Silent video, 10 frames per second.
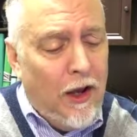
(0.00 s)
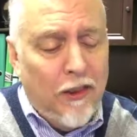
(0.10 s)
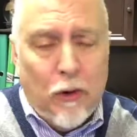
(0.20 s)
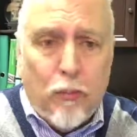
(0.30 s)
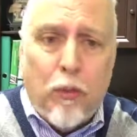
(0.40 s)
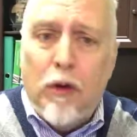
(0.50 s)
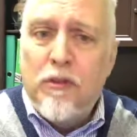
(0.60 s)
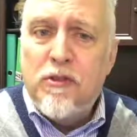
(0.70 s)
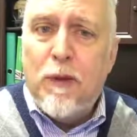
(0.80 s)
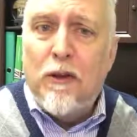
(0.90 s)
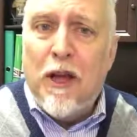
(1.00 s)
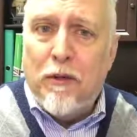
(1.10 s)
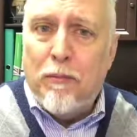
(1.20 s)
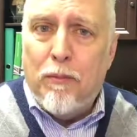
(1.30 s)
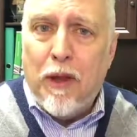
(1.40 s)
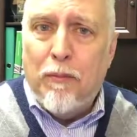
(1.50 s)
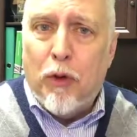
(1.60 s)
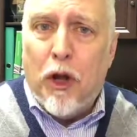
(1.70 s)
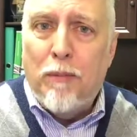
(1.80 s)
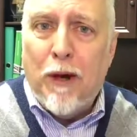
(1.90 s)
They were spelled out in
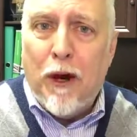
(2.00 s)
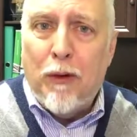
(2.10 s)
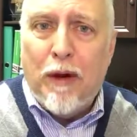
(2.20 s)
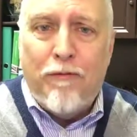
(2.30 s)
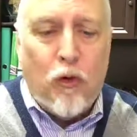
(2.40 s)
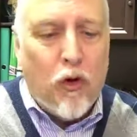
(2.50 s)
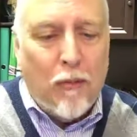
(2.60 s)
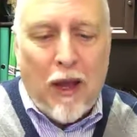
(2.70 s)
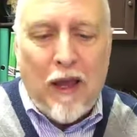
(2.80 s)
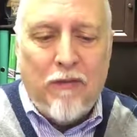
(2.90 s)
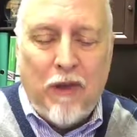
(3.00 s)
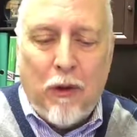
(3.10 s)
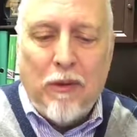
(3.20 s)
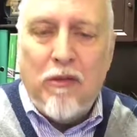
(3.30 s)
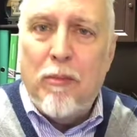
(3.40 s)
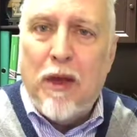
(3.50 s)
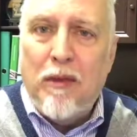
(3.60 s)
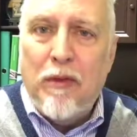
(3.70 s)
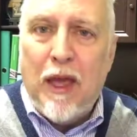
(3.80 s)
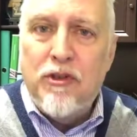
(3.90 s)
broad paragraph form. I have, giving
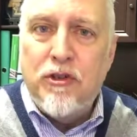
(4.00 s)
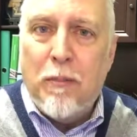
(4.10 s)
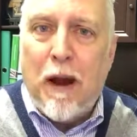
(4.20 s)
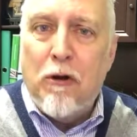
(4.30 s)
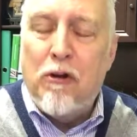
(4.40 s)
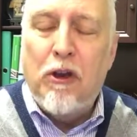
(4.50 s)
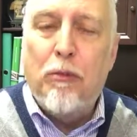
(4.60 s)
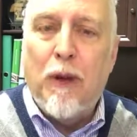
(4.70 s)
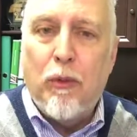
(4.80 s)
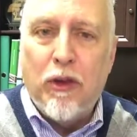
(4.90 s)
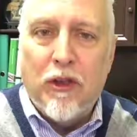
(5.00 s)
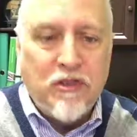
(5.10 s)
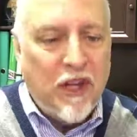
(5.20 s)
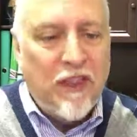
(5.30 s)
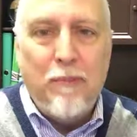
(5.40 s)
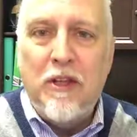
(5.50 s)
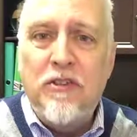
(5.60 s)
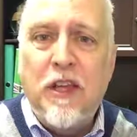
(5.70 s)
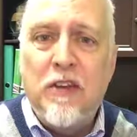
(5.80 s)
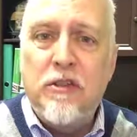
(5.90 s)
my agent the power to deal with my real estate. That
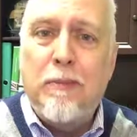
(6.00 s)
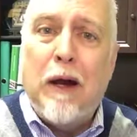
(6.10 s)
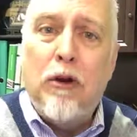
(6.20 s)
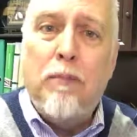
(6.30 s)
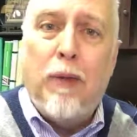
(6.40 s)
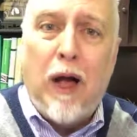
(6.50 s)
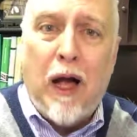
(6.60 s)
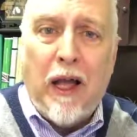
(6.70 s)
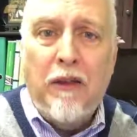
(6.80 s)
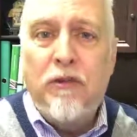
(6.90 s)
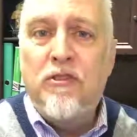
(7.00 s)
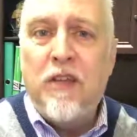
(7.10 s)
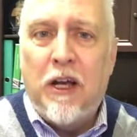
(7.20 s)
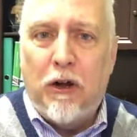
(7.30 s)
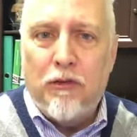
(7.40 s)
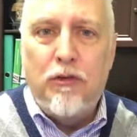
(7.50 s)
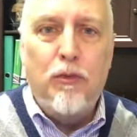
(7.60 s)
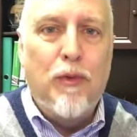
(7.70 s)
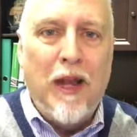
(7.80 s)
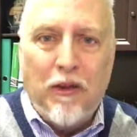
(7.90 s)
means he has the power to buy, to sell,
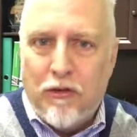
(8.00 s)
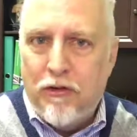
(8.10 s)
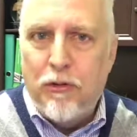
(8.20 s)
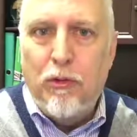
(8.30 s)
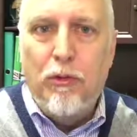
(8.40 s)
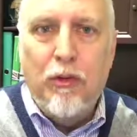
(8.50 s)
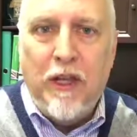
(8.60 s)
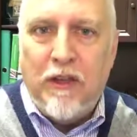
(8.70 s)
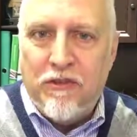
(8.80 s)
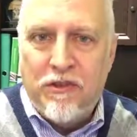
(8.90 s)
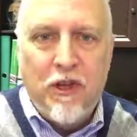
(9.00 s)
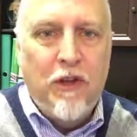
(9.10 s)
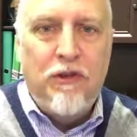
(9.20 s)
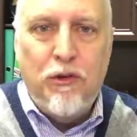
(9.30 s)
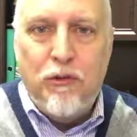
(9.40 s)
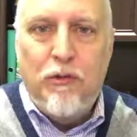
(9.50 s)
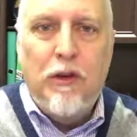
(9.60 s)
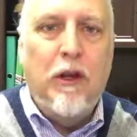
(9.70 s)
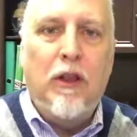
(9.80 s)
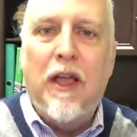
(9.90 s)
to rent, to lease, to
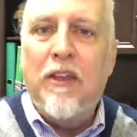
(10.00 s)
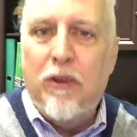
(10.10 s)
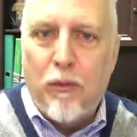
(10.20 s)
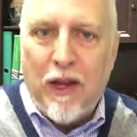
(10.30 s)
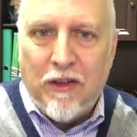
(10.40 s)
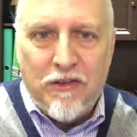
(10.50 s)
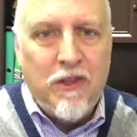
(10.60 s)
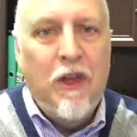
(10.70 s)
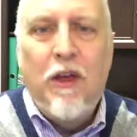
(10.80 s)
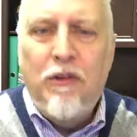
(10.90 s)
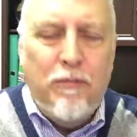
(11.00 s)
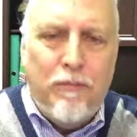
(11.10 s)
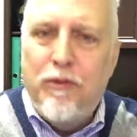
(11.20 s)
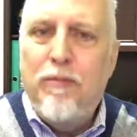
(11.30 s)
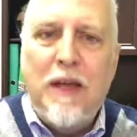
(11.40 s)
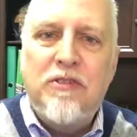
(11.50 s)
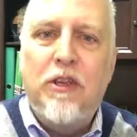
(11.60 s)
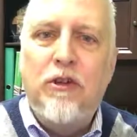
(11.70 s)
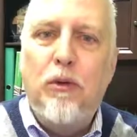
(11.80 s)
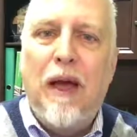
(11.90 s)
collect the rents, to
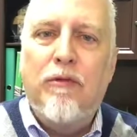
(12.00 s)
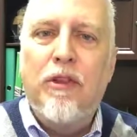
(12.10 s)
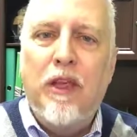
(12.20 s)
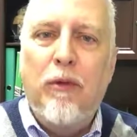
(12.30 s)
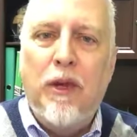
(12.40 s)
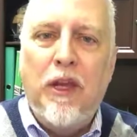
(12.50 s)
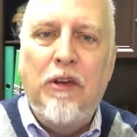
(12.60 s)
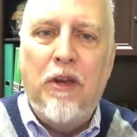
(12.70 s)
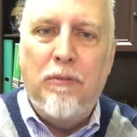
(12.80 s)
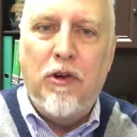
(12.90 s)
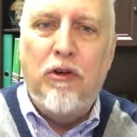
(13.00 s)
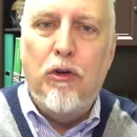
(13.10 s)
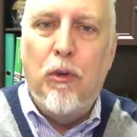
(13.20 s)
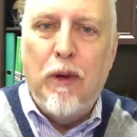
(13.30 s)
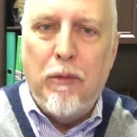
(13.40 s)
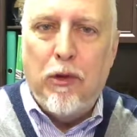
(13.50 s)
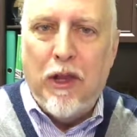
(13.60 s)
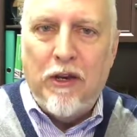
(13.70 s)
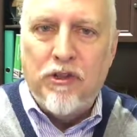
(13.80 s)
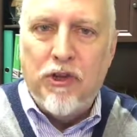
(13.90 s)
basically do everything we need him to do in
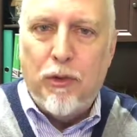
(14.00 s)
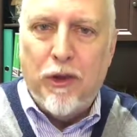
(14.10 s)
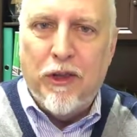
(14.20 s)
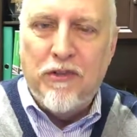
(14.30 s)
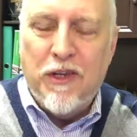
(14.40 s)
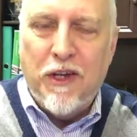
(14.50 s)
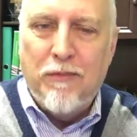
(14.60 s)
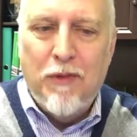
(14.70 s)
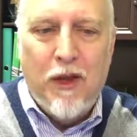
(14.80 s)
relation to real estate.